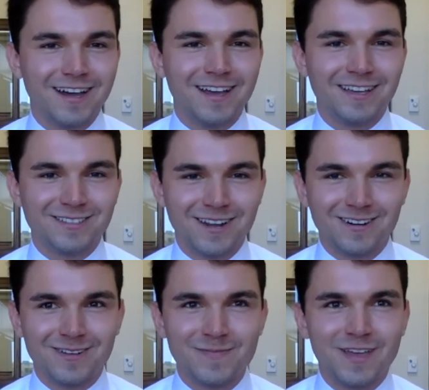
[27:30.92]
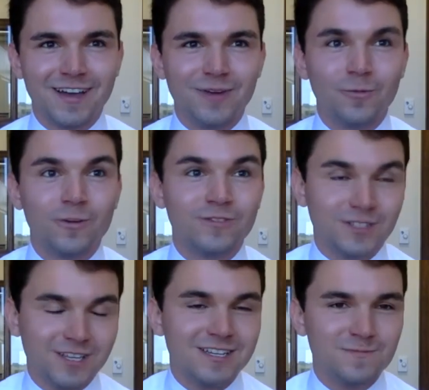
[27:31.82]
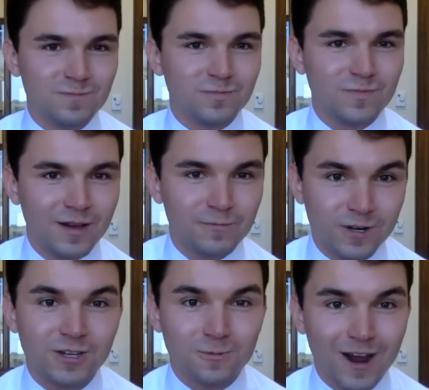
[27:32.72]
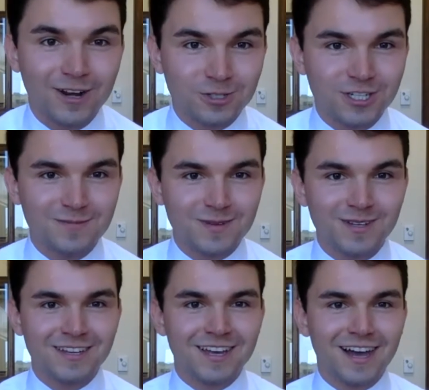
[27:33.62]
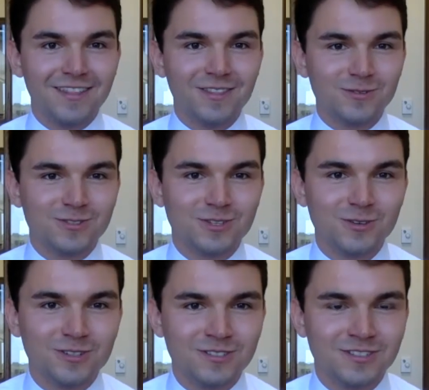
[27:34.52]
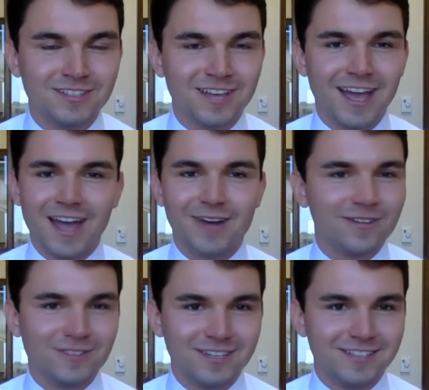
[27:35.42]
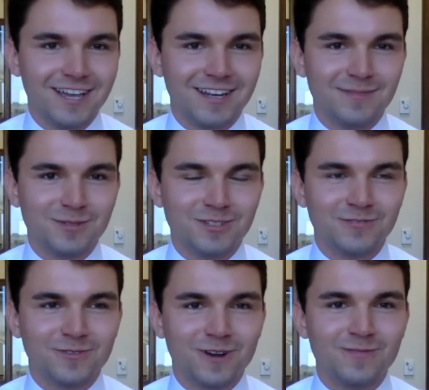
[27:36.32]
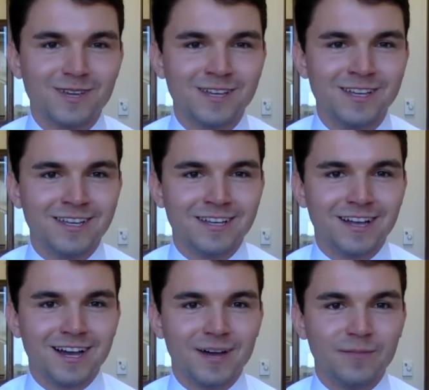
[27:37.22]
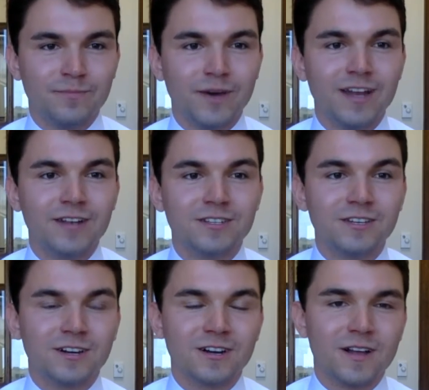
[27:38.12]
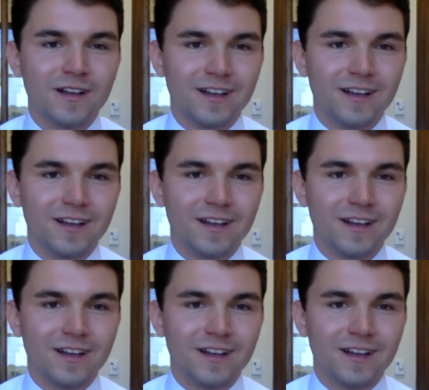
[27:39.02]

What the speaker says: etc. We've seen pretty good ridership on those scooters. I don't have the exact numbers in front of me, but to your